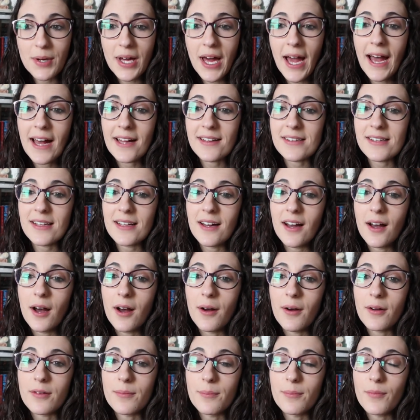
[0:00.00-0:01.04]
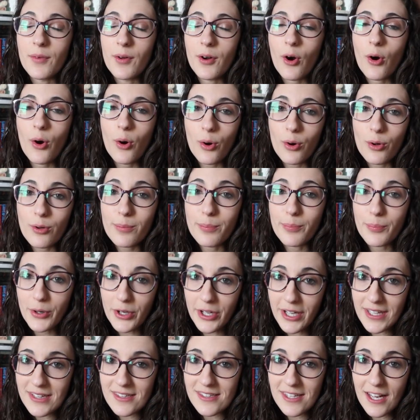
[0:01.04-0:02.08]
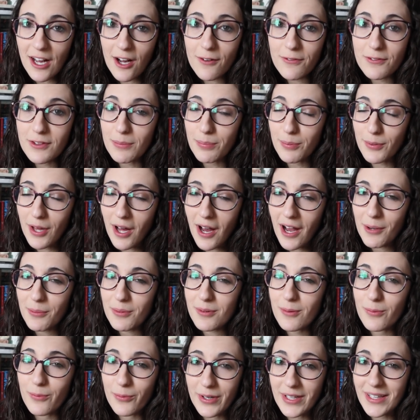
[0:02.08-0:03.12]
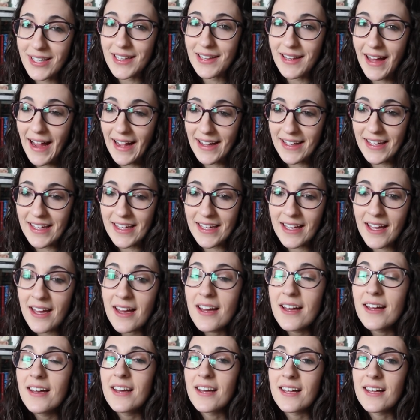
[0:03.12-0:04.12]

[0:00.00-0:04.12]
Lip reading: but as a whole book itself, the plot was really lacking.